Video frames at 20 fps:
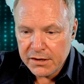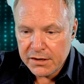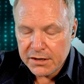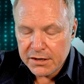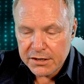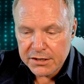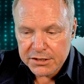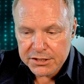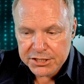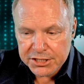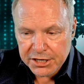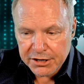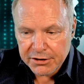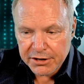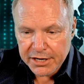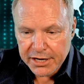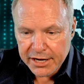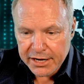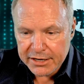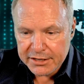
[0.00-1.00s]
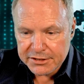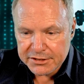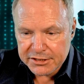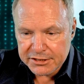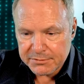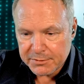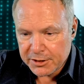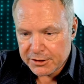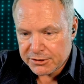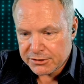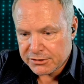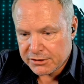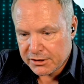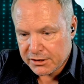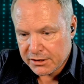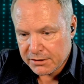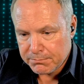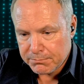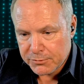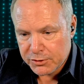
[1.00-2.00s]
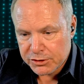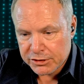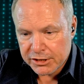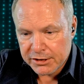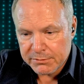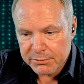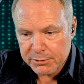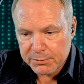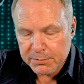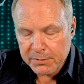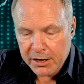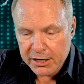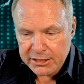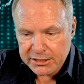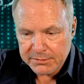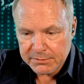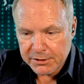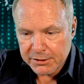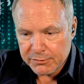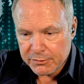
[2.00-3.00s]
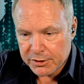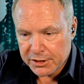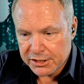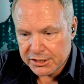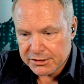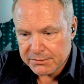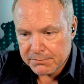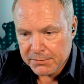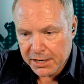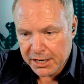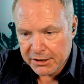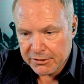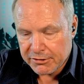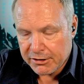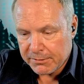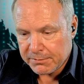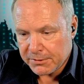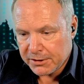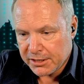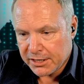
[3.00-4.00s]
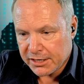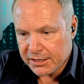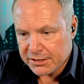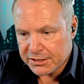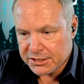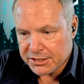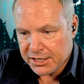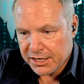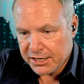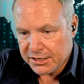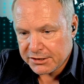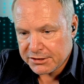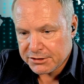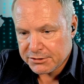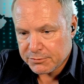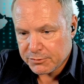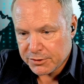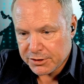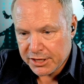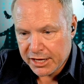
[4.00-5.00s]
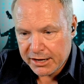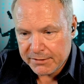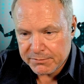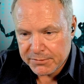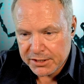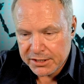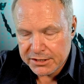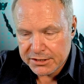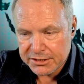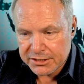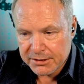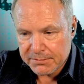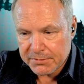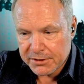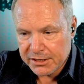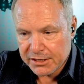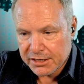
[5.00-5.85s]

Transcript: Sherry asks about Trump possibly wanting to bankrupt the United States. Would that be something he